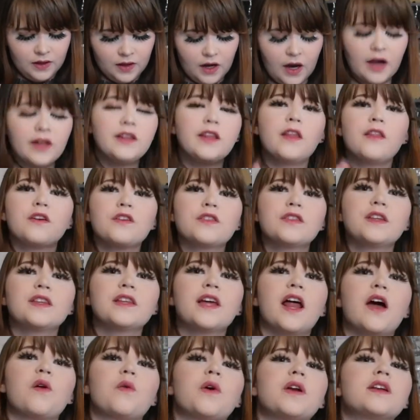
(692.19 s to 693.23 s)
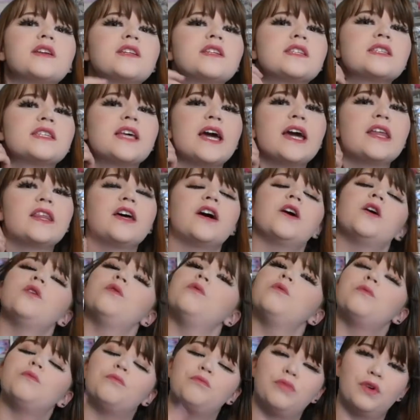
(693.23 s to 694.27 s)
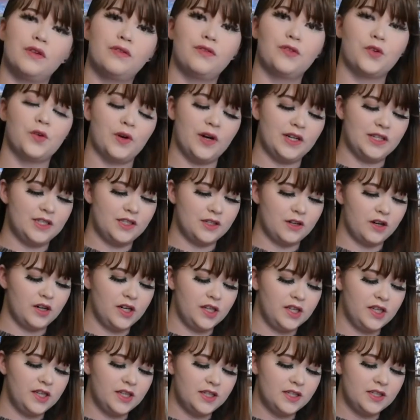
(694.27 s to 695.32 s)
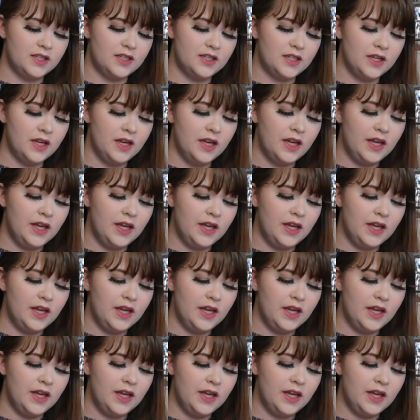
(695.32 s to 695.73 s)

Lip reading: Another thing that I wanted to say, though, before I started this,